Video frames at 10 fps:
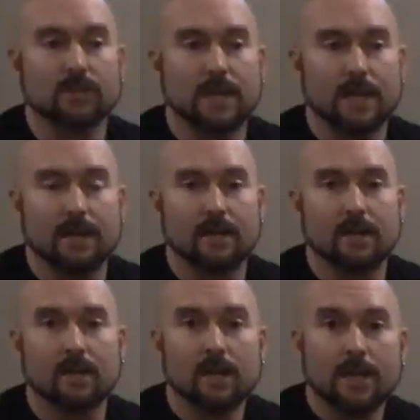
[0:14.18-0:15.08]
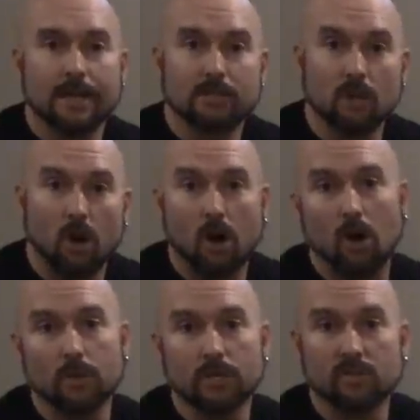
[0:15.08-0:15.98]
Canada. It's
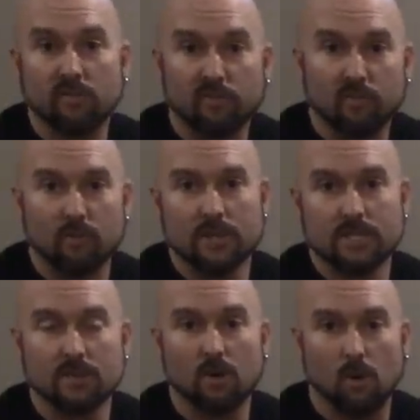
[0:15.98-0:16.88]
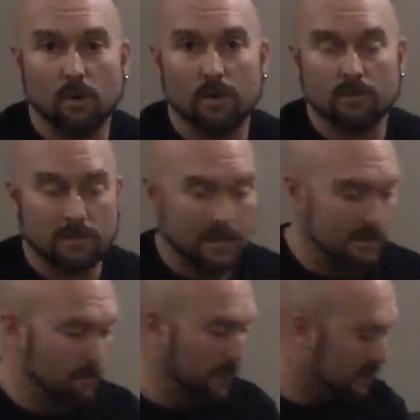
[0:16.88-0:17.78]
always freezing cold outside.
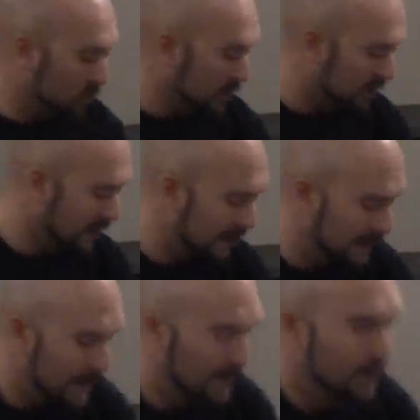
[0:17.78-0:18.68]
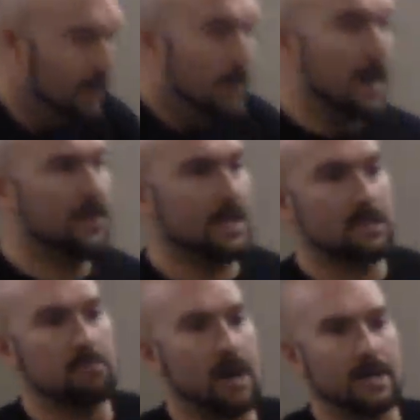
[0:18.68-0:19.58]
It's the best way to say that. I think
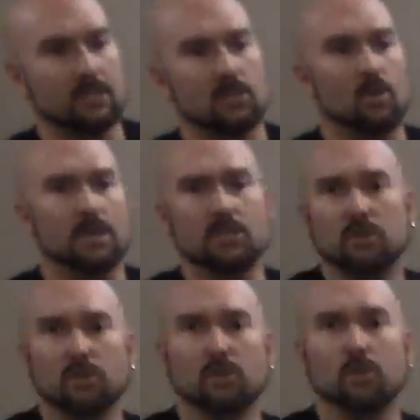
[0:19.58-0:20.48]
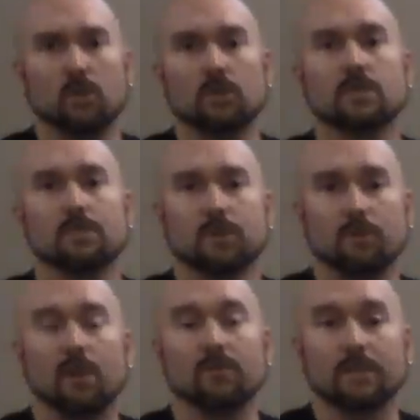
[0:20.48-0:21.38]
it's minus 22 or, or something
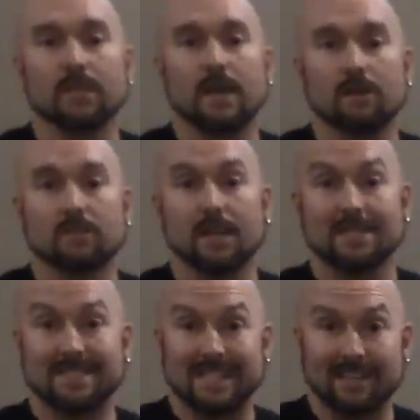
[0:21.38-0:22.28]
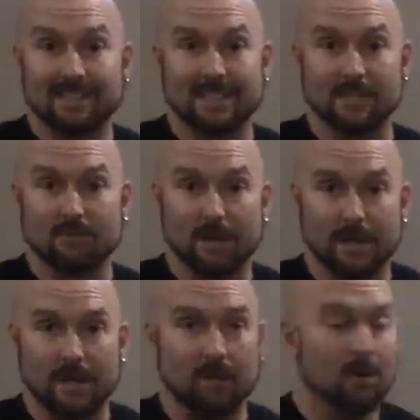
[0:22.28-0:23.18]
relevant to that outside Celsius right
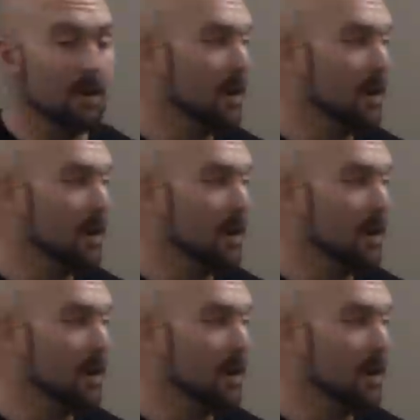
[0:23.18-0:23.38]
now.